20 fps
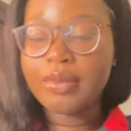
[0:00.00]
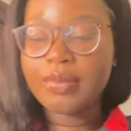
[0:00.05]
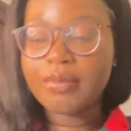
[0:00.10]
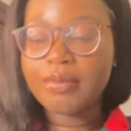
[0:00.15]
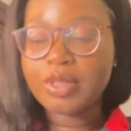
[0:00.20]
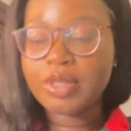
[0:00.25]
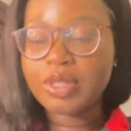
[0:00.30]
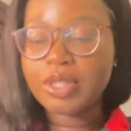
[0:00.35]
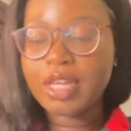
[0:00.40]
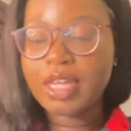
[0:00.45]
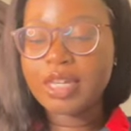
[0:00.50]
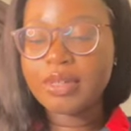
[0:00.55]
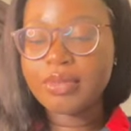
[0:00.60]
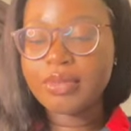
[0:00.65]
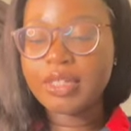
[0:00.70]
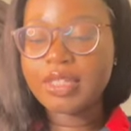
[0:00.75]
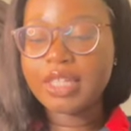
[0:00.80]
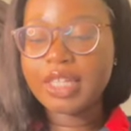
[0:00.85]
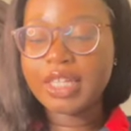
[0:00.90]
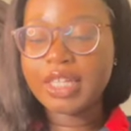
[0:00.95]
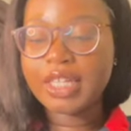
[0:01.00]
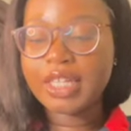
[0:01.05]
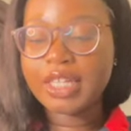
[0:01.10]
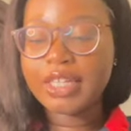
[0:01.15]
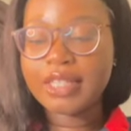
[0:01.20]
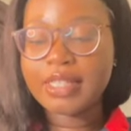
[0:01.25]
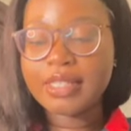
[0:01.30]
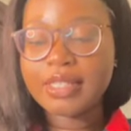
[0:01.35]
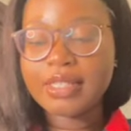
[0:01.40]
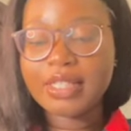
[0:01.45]
The second one
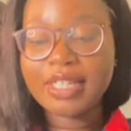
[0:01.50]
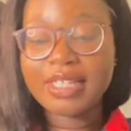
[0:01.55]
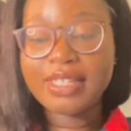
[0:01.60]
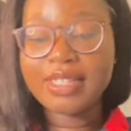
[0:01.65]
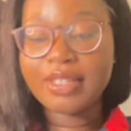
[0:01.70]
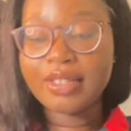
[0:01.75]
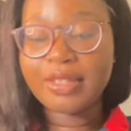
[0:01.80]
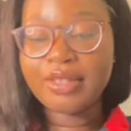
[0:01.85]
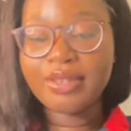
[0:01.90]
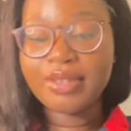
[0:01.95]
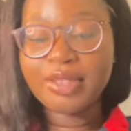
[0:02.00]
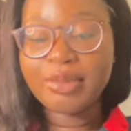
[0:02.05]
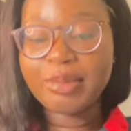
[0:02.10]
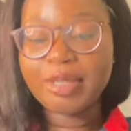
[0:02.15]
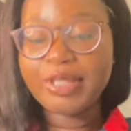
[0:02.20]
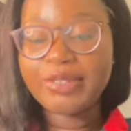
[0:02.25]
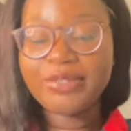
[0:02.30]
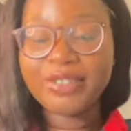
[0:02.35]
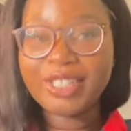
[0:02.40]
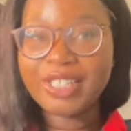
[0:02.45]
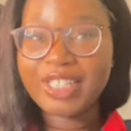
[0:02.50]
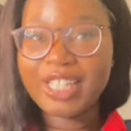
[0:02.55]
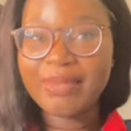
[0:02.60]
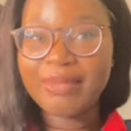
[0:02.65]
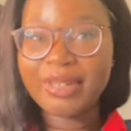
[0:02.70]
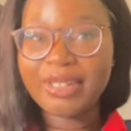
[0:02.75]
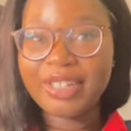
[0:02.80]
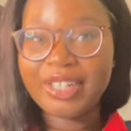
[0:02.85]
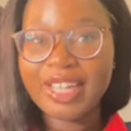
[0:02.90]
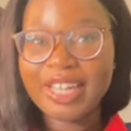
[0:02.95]
is it's a little too much free time
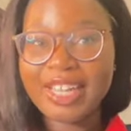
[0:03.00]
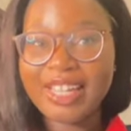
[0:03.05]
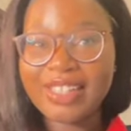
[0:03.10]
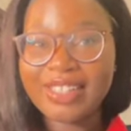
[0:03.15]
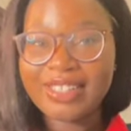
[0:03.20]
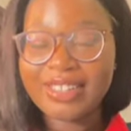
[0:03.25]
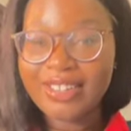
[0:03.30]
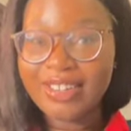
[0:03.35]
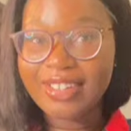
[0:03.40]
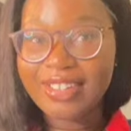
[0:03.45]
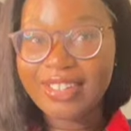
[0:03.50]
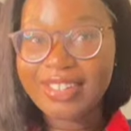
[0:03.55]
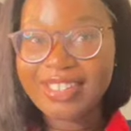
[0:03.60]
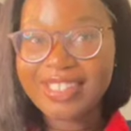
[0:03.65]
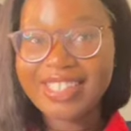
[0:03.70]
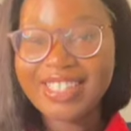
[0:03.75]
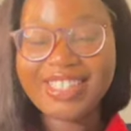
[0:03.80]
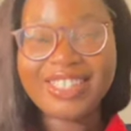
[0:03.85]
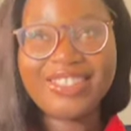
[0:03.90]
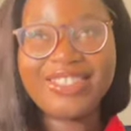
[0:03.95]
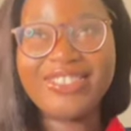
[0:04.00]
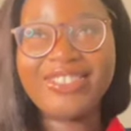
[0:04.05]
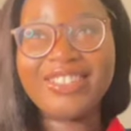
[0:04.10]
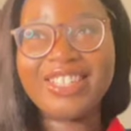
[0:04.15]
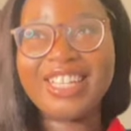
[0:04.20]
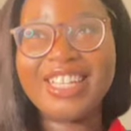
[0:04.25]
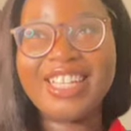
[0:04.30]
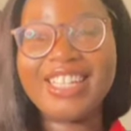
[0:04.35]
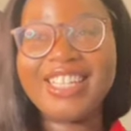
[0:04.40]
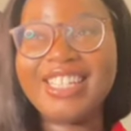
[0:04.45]
on your hands. Honestly, it
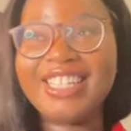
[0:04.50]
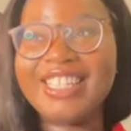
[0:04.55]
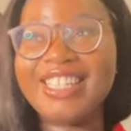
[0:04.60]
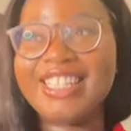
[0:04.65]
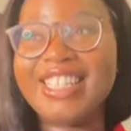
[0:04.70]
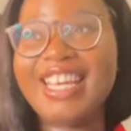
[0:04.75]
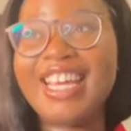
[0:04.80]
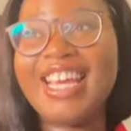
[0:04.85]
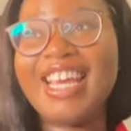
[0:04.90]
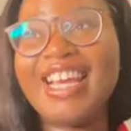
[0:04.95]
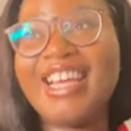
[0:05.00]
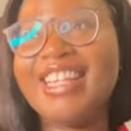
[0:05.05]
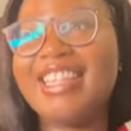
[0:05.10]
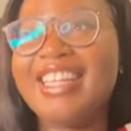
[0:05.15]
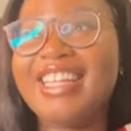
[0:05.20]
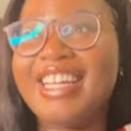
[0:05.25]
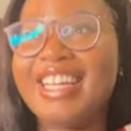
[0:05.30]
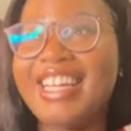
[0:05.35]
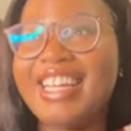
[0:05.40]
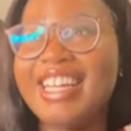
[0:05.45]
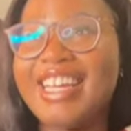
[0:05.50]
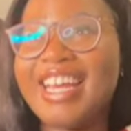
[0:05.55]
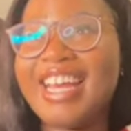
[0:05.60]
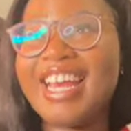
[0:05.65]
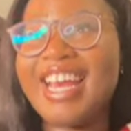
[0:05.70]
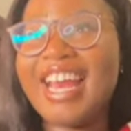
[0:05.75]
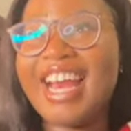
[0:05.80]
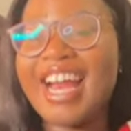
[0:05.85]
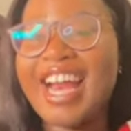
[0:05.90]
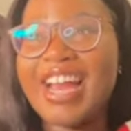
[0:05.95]
truly is. Like,
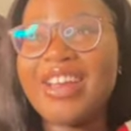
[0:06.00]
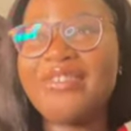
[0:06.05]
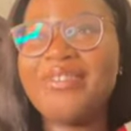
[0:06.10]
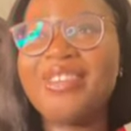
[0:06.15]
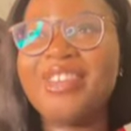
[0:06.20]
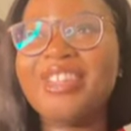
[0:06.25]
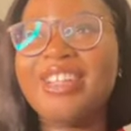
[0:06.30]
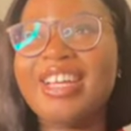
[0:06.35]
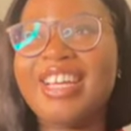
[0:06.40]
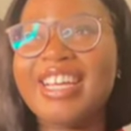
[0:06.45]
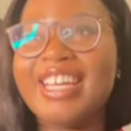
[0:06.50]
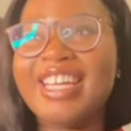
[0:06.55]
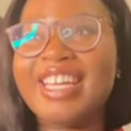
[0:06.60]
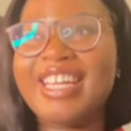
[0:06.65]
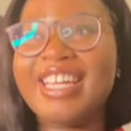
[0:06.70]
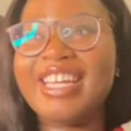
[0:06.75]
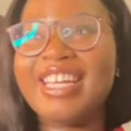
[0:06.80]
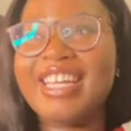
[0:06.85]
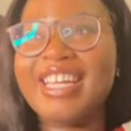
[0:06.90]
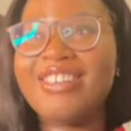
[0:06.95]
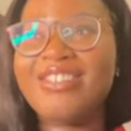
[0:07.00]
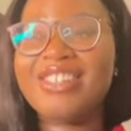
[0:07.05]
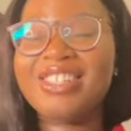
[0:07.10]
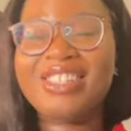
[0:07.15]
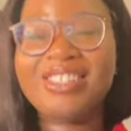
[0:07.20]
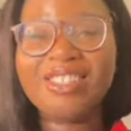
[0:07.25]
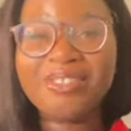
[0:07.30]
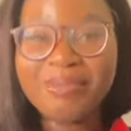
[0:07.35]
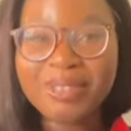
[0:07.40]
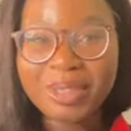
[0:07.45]
I feel like it was
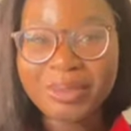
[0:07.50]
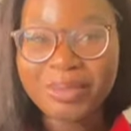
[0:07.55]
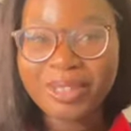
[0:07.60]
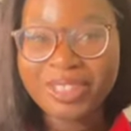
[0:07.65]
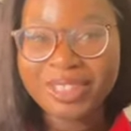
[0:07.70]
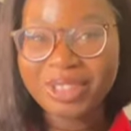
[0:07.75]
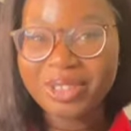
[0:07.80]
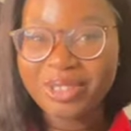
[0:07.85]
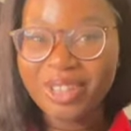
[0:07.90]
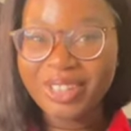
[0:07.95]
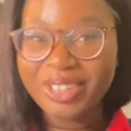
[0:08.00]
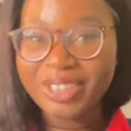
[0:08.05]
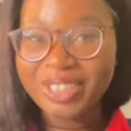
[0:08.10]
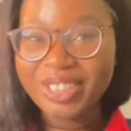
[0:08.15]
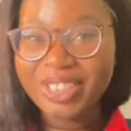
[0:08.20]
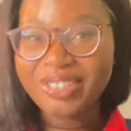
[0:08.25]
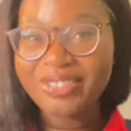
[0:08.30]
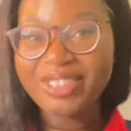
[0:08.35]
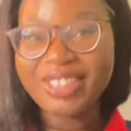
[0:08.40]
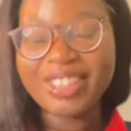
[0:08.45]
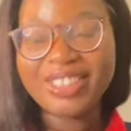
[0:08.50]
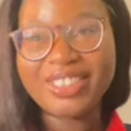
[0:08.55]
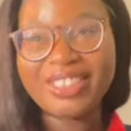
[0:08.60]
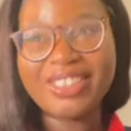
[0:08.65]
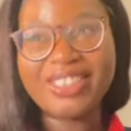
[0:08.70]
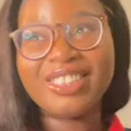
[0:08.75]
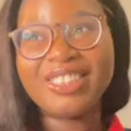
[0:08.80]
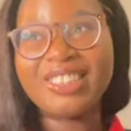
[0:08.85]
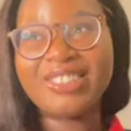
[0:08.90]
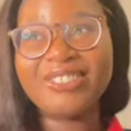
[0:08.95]
so much more structured while I was
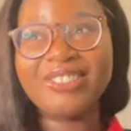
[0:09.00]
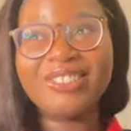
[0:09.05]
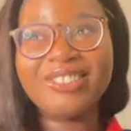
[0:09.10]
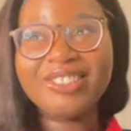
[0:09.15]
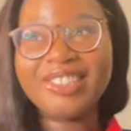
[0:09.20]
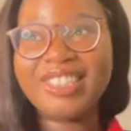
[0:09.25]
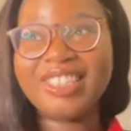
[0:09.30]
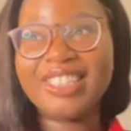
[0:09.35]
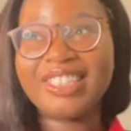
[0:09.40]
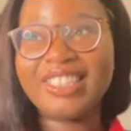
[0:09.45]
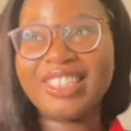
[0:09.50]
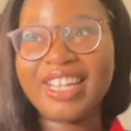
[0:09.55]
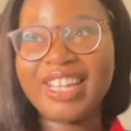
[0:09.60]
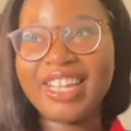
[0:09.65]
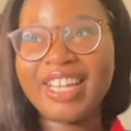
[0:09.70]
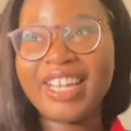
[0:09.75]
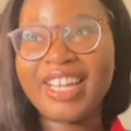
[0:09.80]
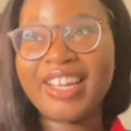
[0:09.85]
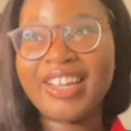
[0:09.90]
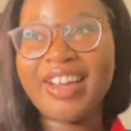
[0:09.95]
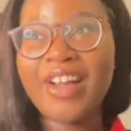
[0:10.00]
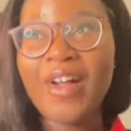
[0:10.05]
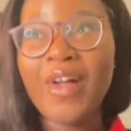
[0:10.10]
in school, because it's like,